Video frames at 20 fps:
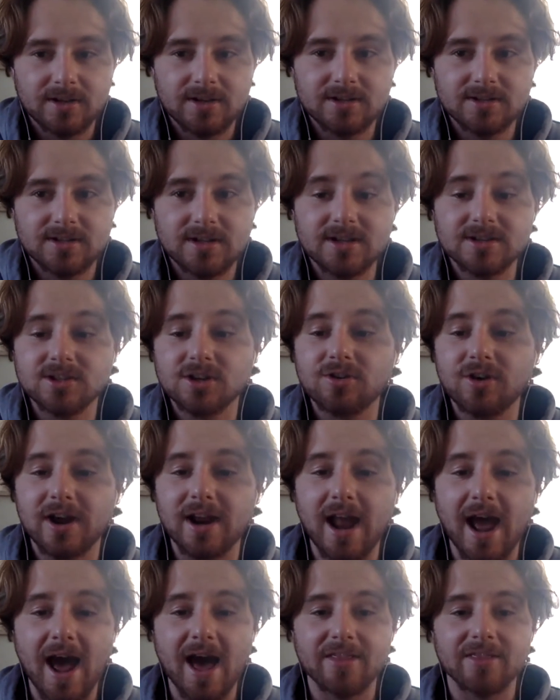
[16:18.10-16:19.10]
He's a
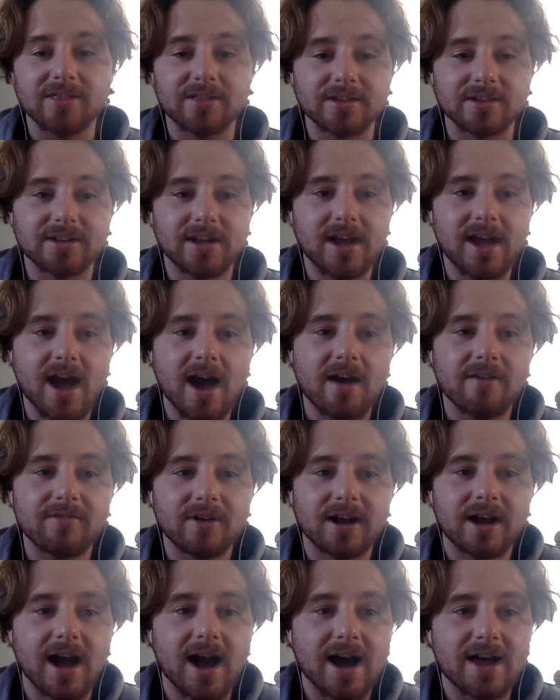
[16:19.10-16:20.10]
great athlete. They have a
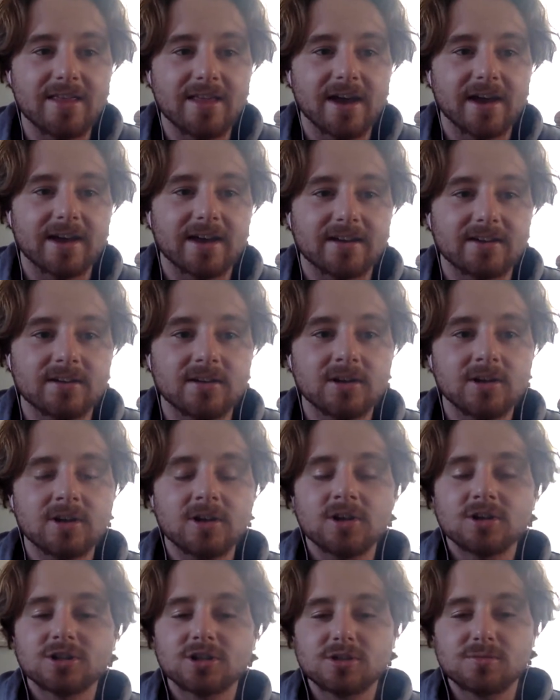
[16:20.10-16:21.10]
guy that can
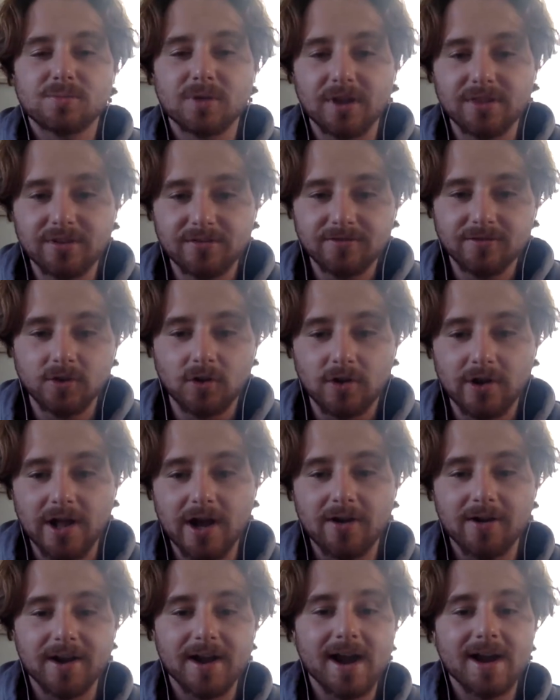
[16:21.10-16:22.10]
spread the floor
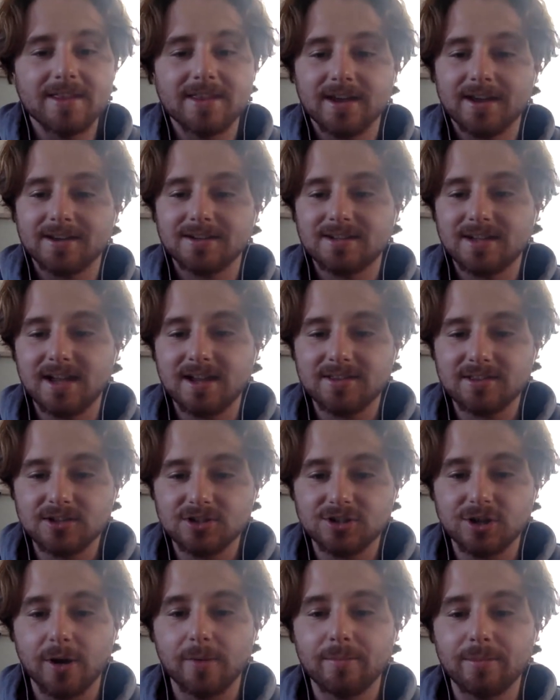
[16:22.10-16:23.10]
now, a guy that can take the
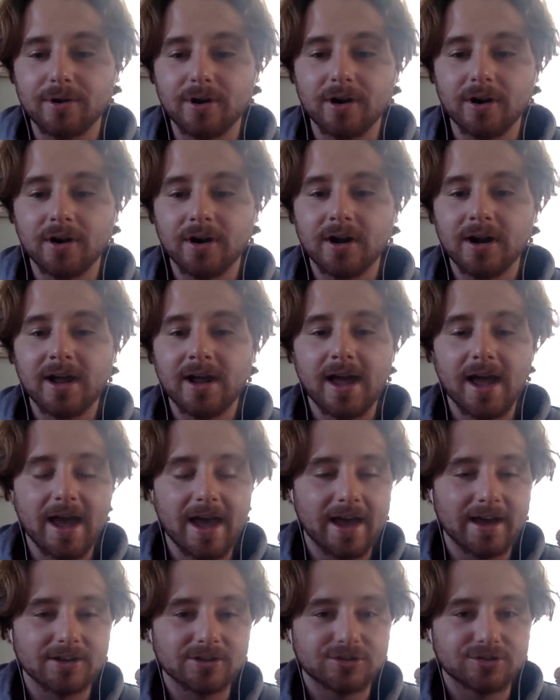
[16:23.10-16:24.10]
jumper
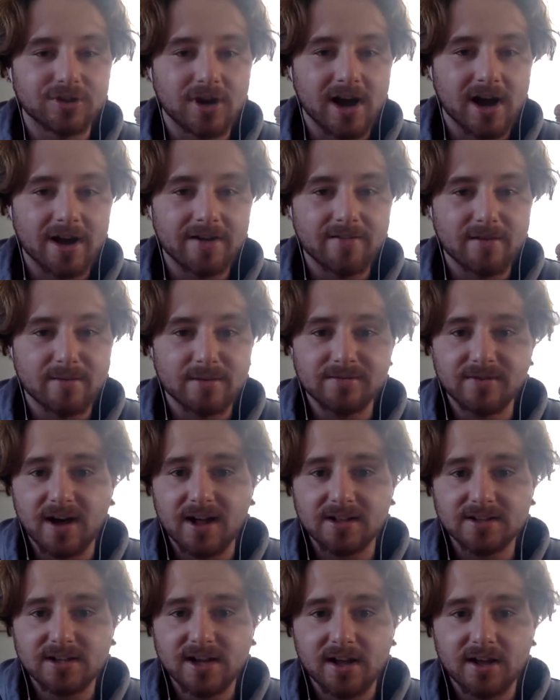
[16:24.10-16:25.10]
and drive. I mean,
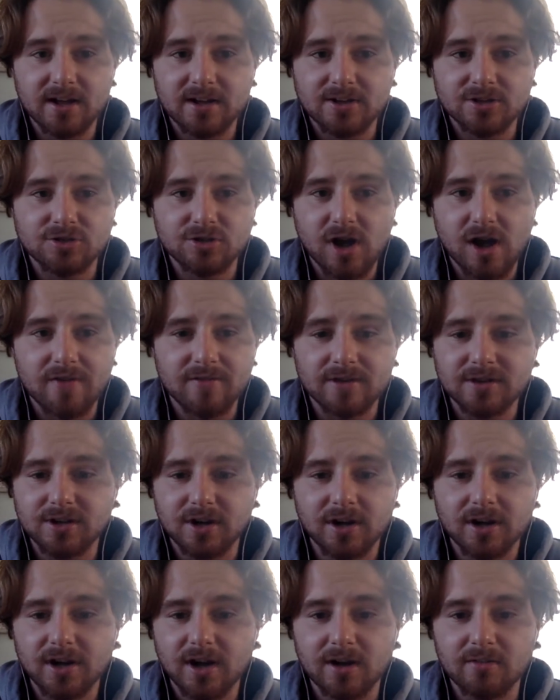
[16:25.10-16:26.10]
Volatile can drive and
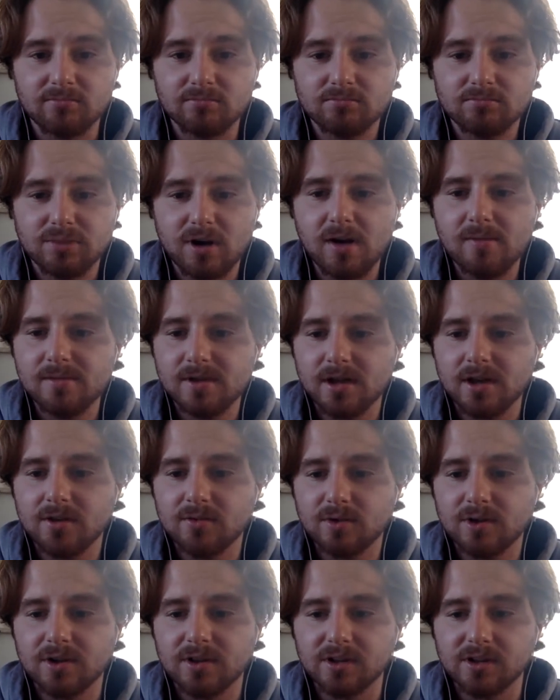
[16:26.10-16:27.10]
dunk on probably
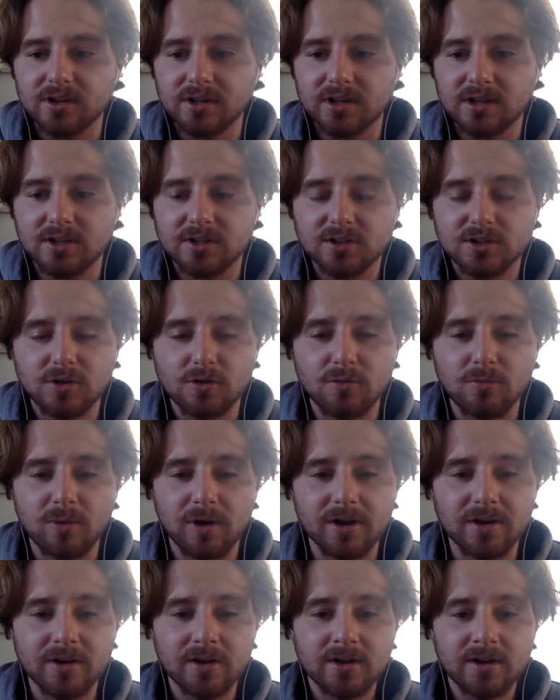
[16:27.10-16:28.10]
anyone in the league too,
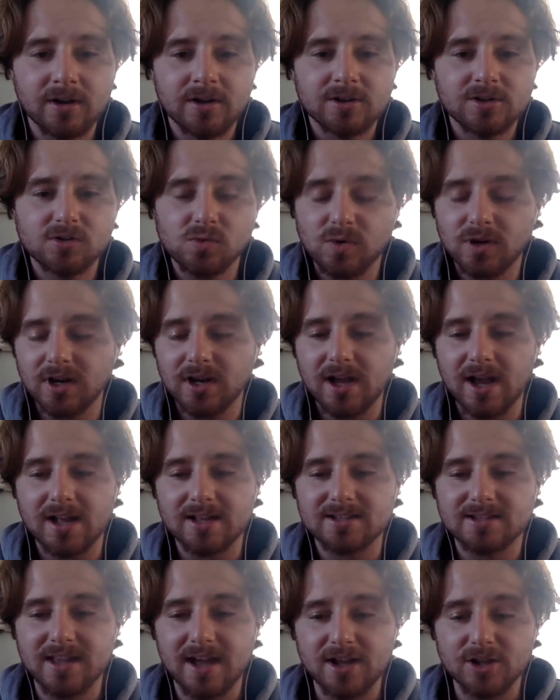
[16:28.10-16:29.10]
but Sweeney
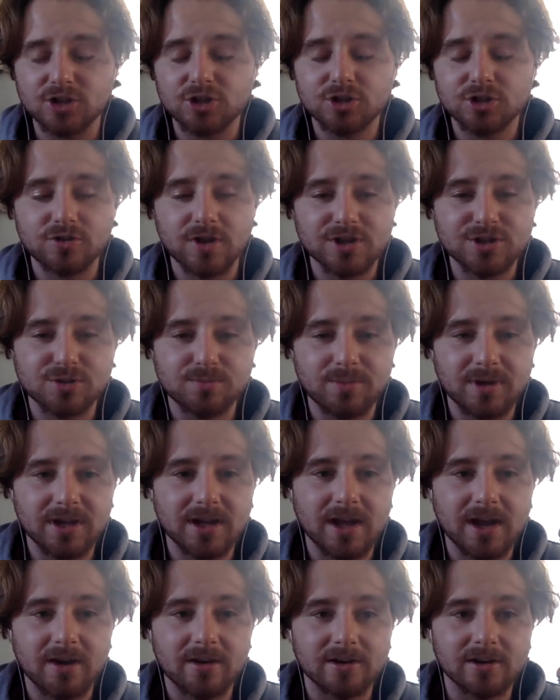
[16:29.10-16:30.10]
adds that stretch
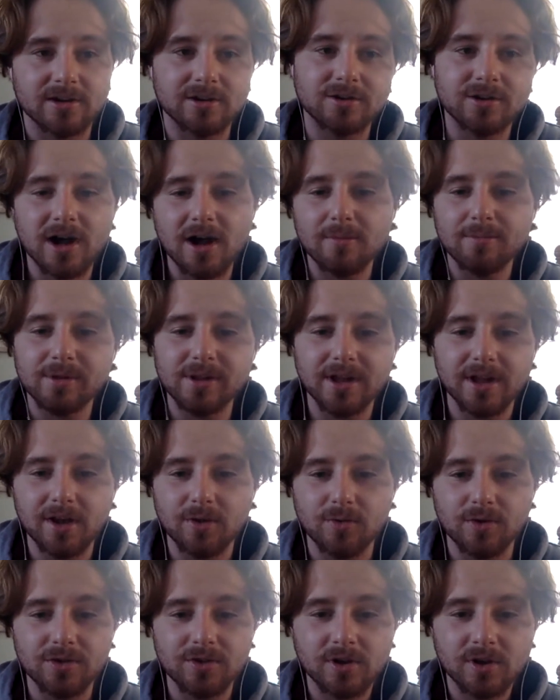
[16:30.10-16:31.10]
big area. You're now
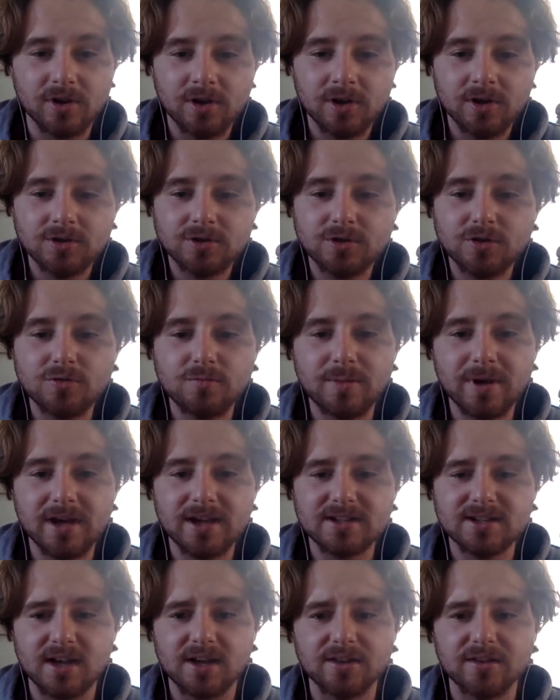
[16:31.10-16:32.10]
playing with two
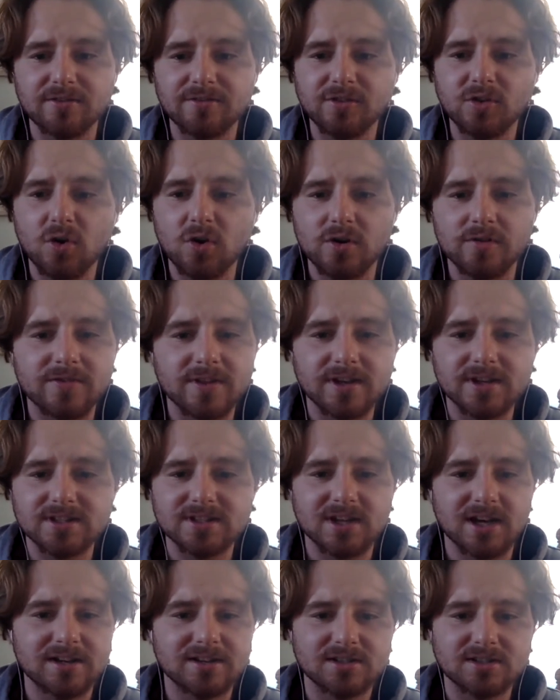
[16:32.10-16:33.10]
bigs on the floor if they
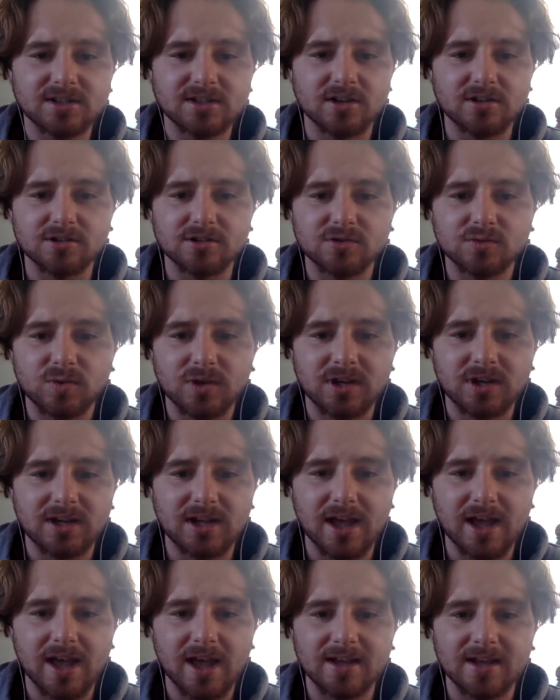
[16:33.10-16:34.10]
decide to start
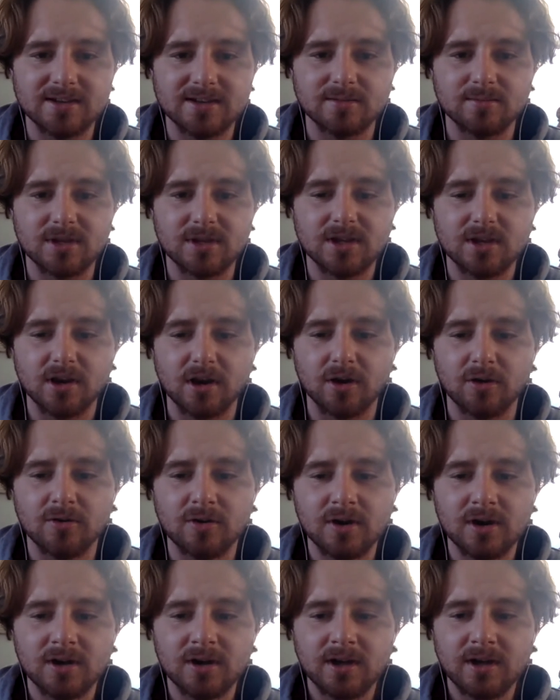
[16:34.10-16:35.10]
Sweeney and D'Amico,
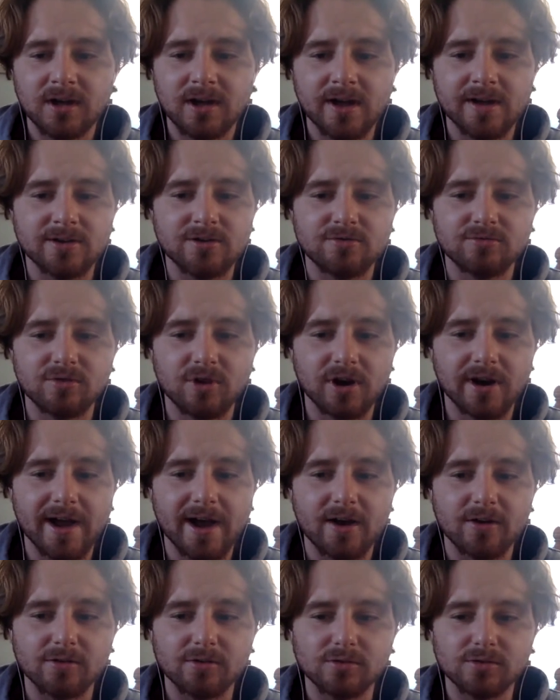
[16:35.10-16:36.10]
and you run
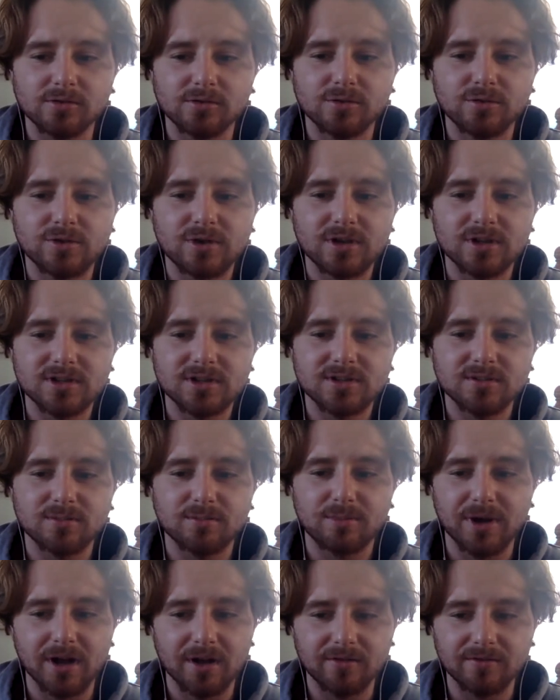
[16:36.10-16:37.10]
out Lucas,
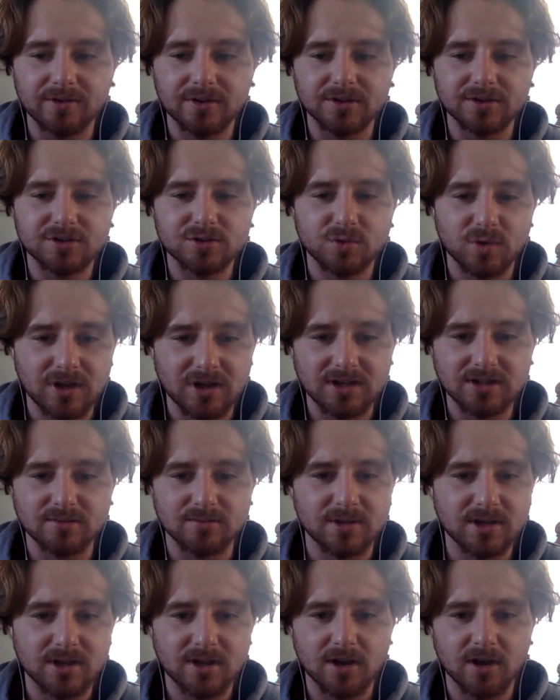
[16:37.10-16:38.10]
Belleville, Sweeney,
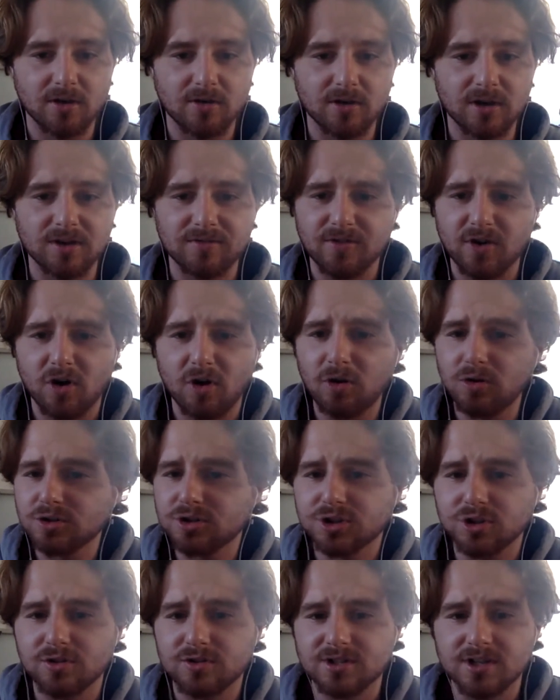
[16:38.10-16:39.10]
D'Amico. If Cole
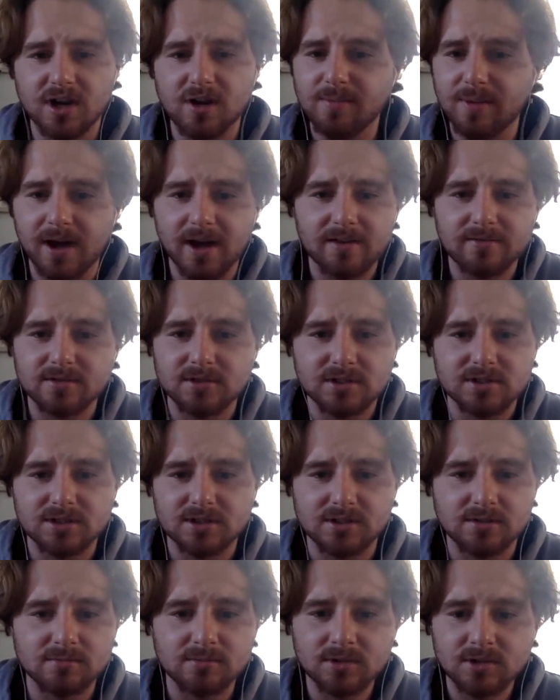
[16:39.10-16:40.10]
shows up, I haven't
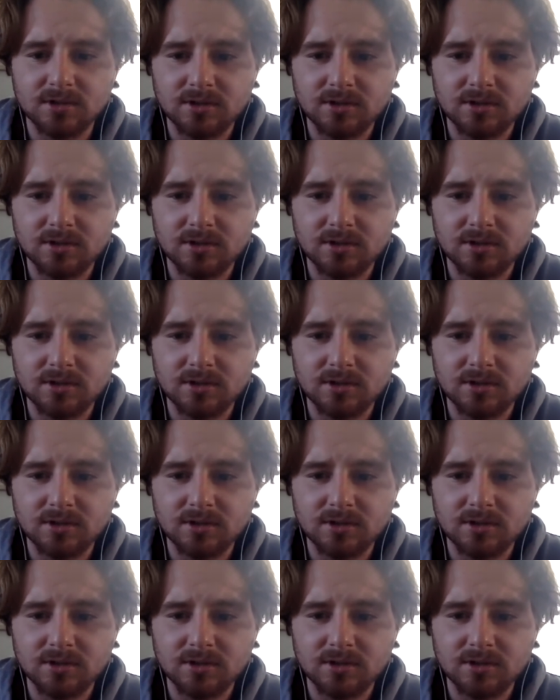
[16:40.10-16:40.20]
seen him.